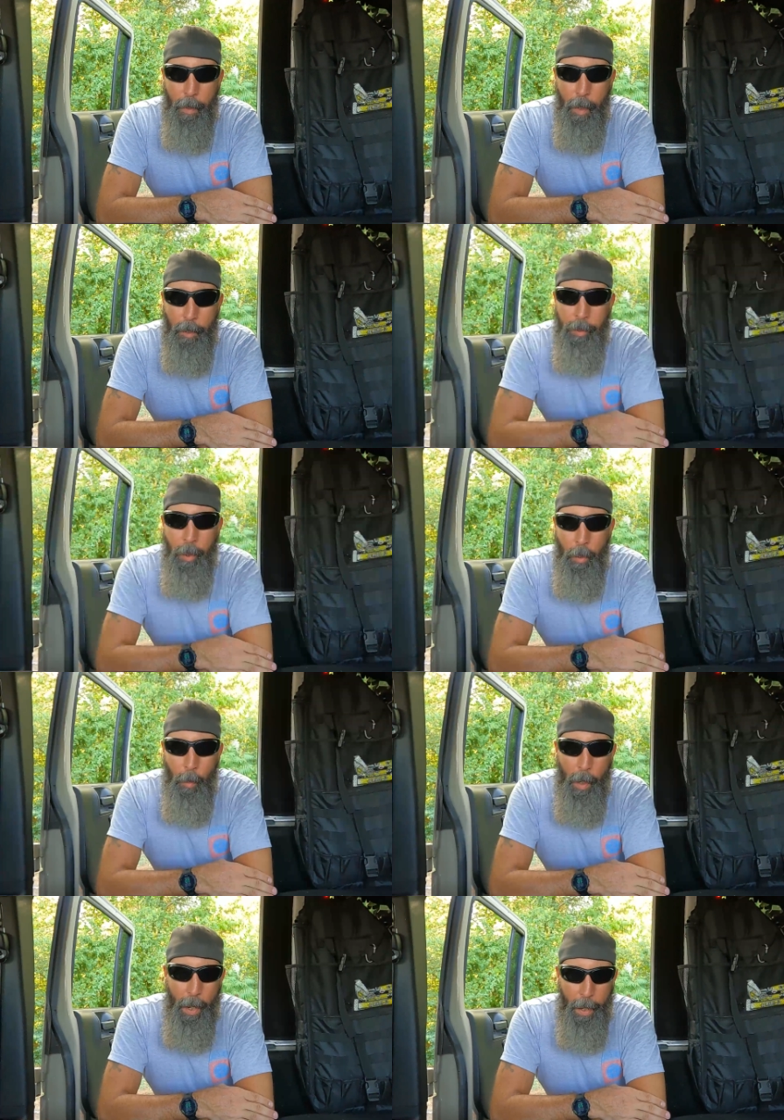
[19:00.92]
of ours
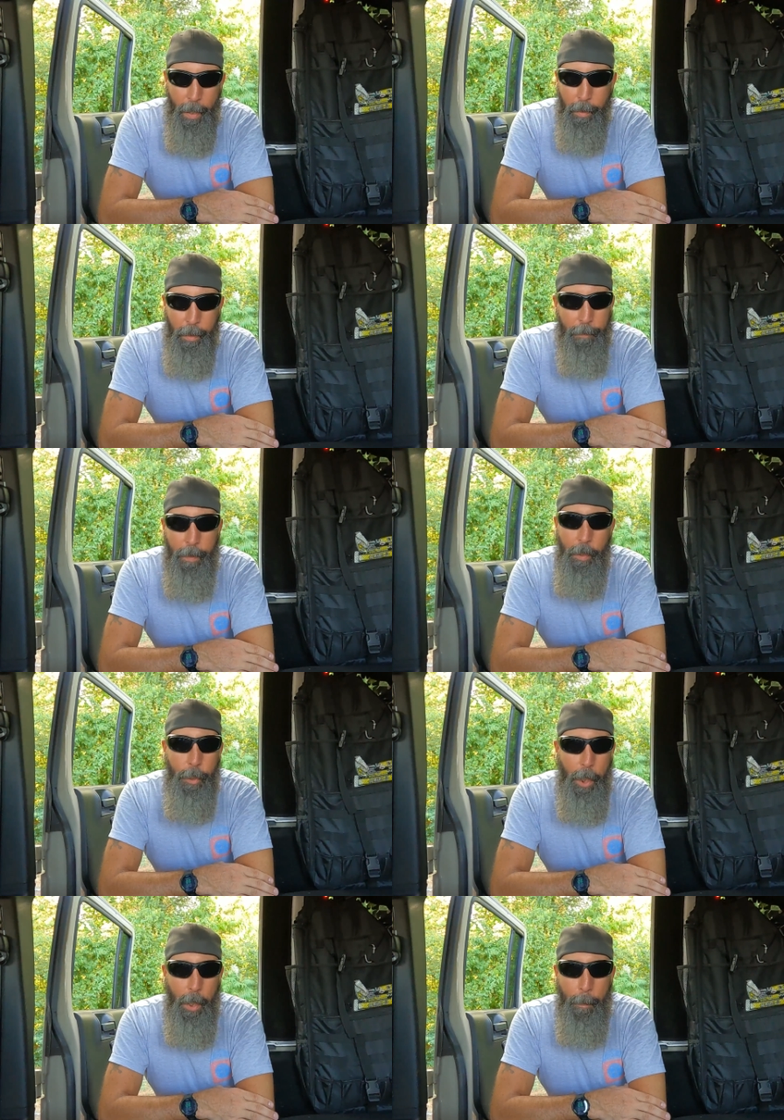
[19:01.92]
who had a lifted
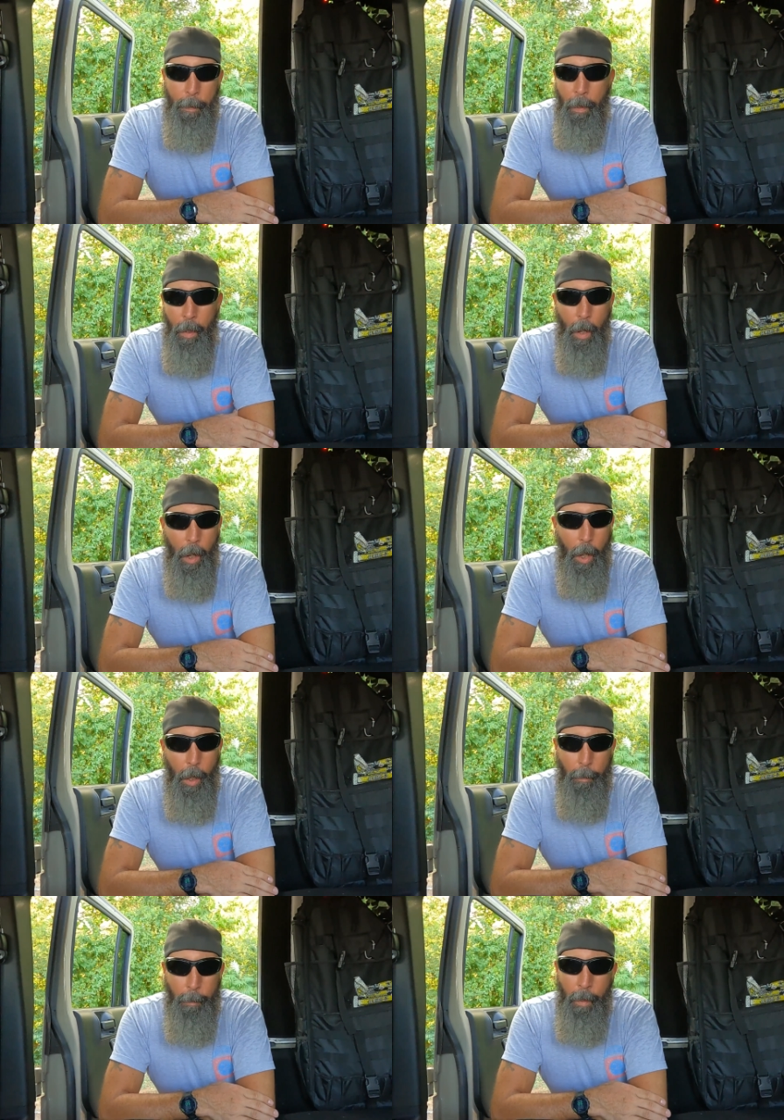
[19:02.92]
Jeep,
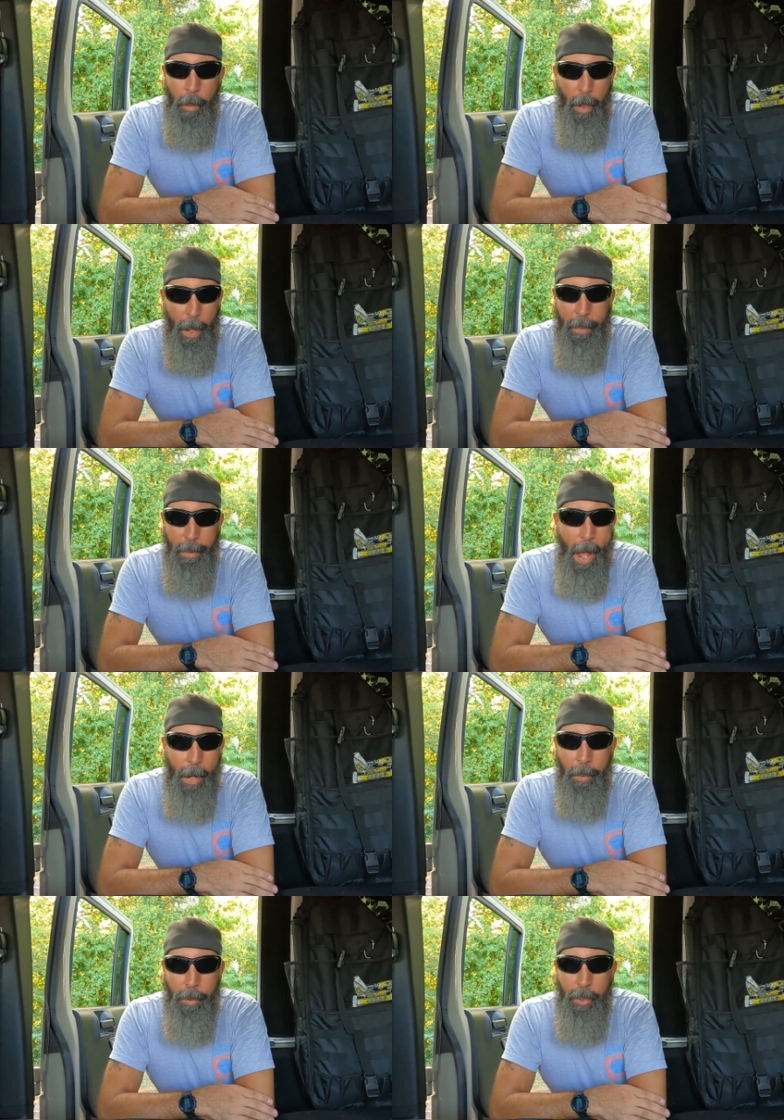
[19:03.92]
had
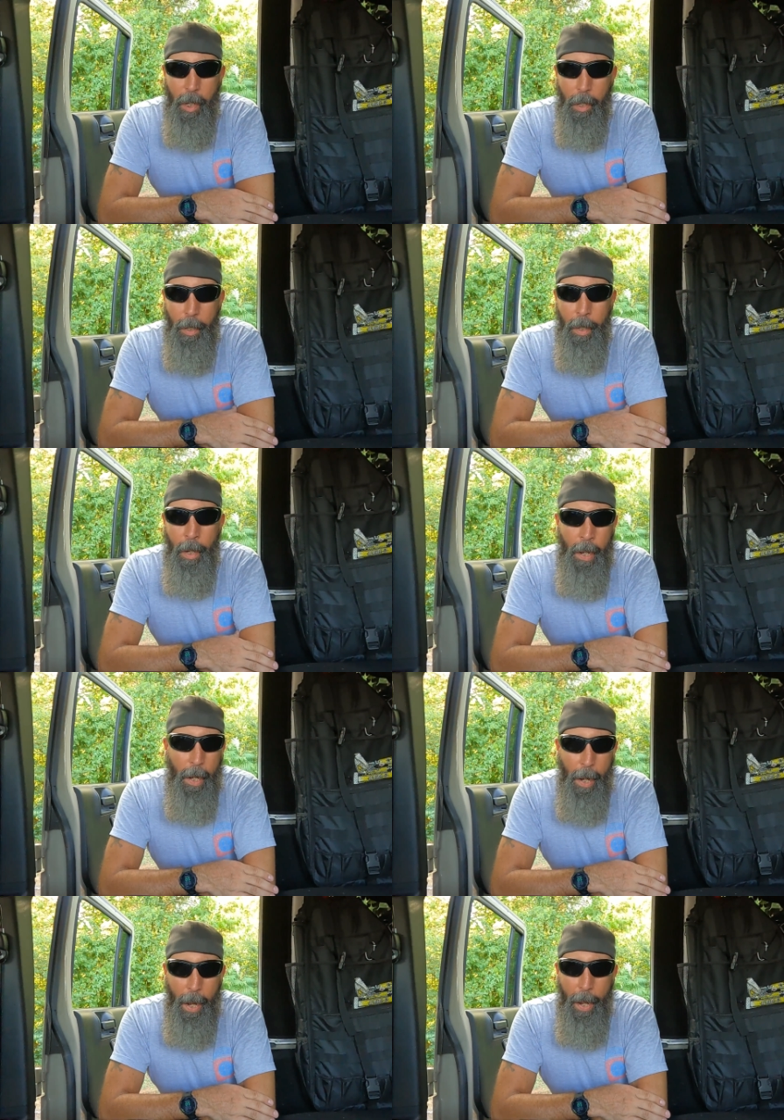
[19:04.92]
lockers on it,
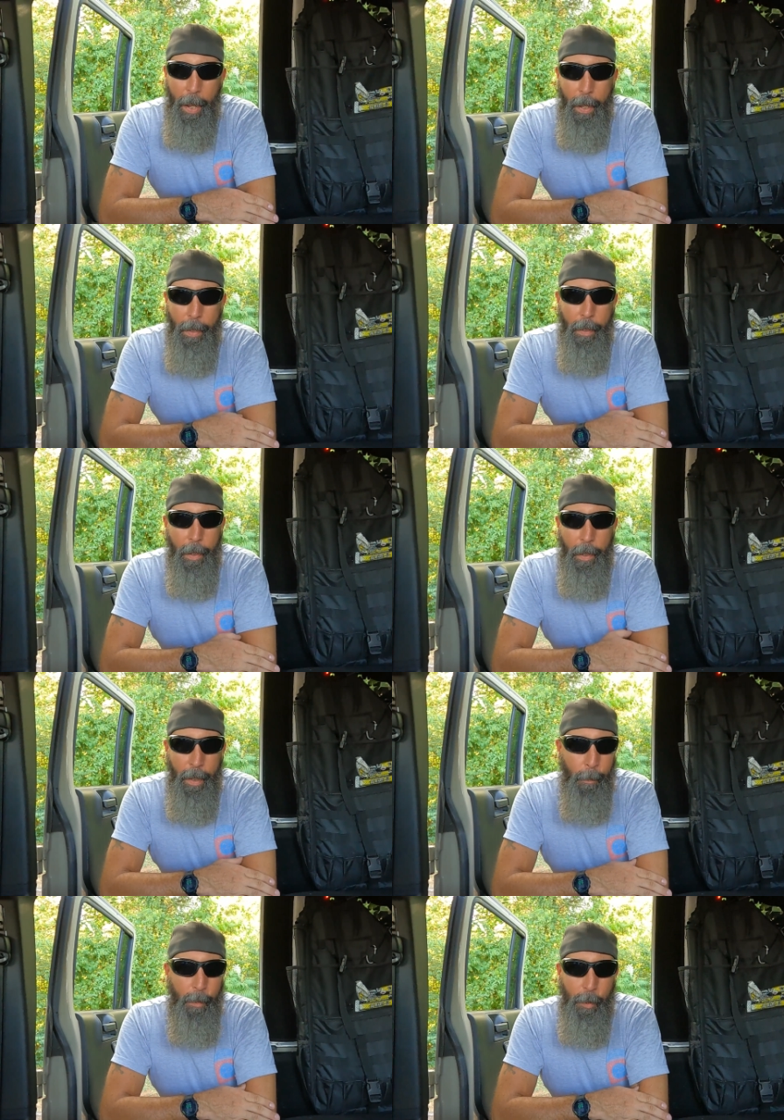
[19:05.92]
had
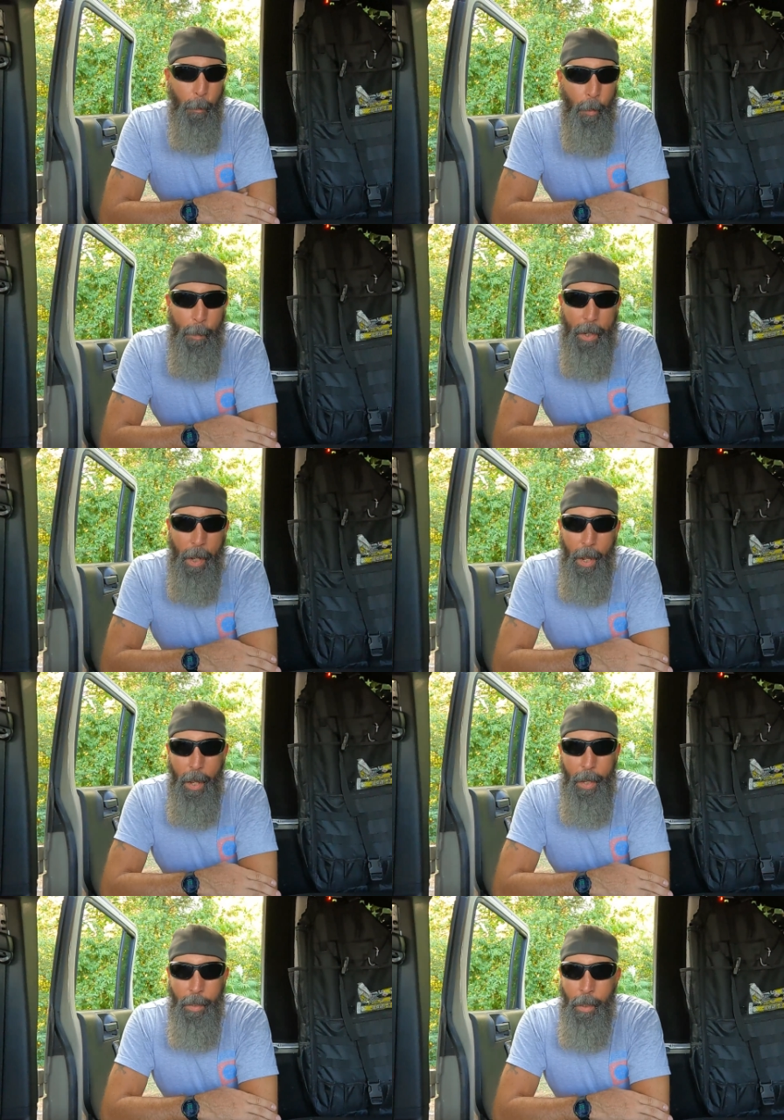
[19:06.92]
it was a
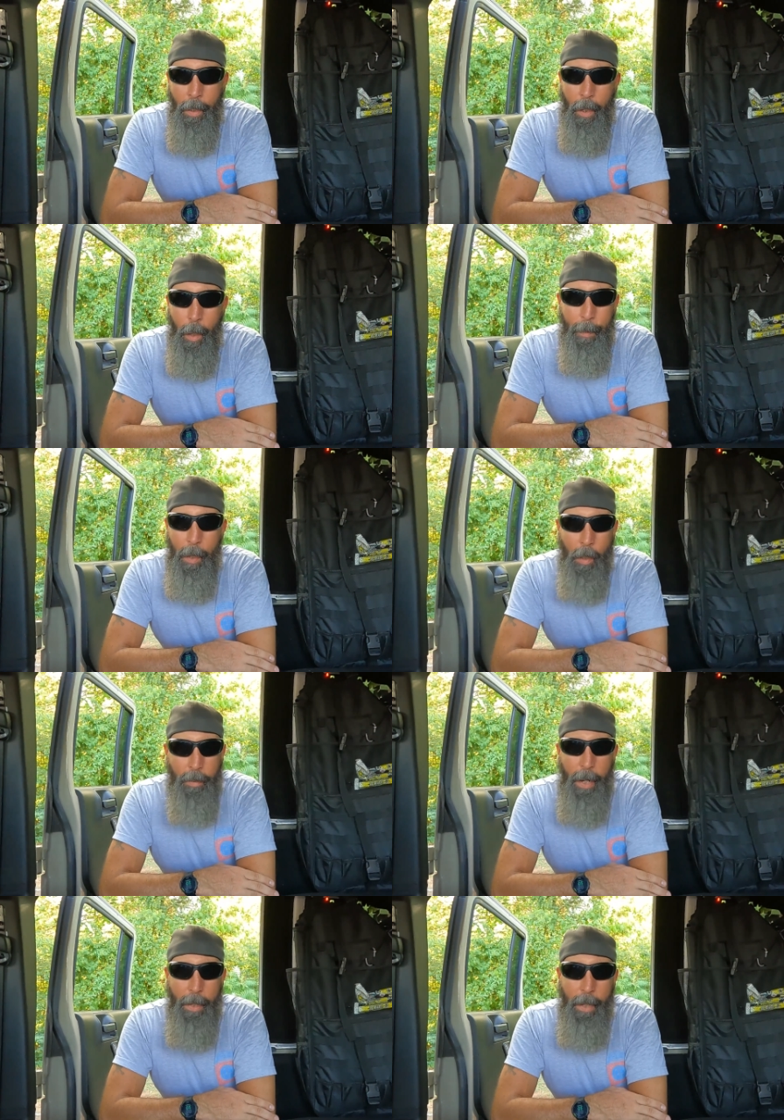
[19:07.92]
Rubicon. I mean,
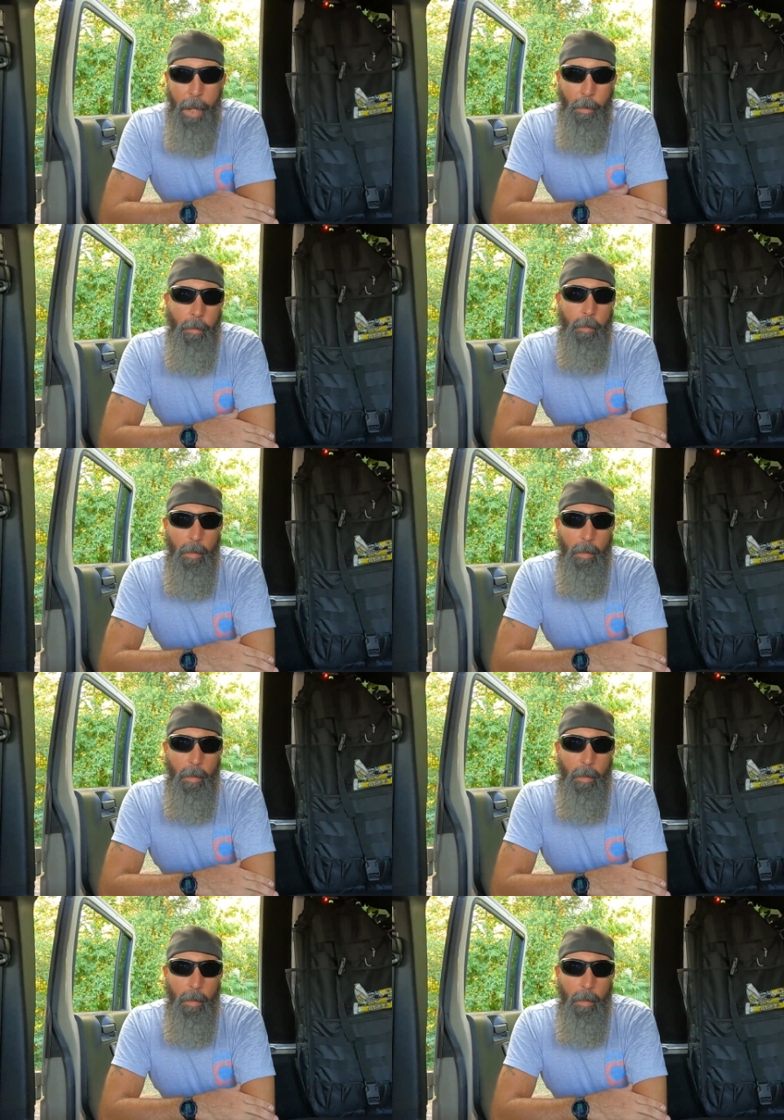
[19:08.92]
all decked out.